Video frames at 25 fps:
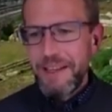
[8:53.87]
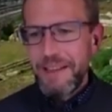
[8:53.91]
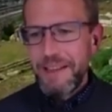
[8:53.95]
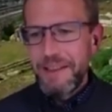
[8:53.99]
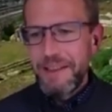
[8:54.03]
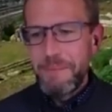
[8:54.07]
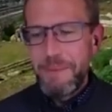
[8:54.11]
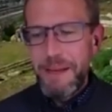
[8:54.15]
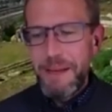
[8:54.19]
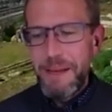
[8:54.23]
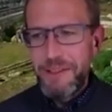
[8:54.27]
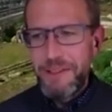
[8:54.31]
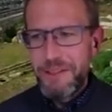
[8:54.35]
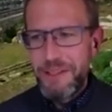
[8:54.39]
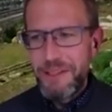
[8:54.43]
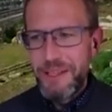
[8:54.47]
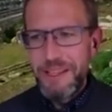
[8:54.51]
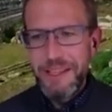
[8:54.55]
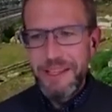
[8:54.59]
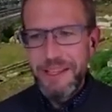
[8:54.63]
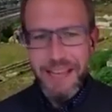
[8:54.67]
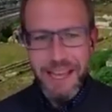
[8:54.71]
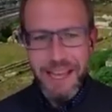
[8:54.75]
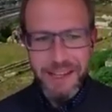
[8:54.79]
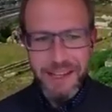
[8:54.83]
The best,
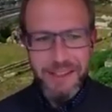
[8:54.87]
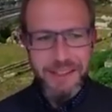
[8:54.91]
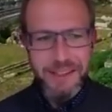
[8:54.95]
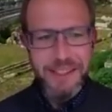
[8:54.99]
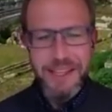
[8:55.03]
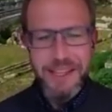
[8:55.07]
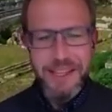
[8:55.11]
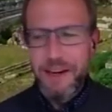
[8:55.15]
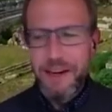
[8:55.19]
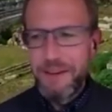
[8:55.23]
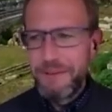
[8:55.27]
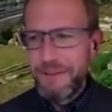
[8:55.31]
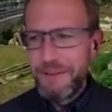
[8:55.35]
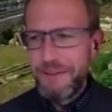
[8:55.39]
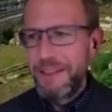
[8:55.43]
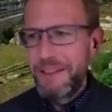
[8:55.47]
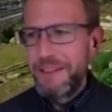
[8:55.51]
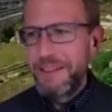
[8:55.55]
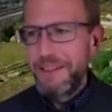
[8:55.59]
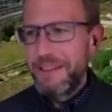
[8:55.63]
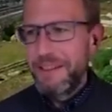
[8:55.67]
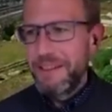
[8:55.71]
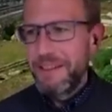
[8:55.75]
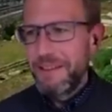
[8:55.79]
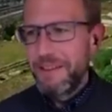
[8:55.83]
again, is
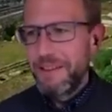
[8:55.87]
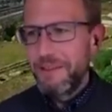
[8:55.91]
Xenophon.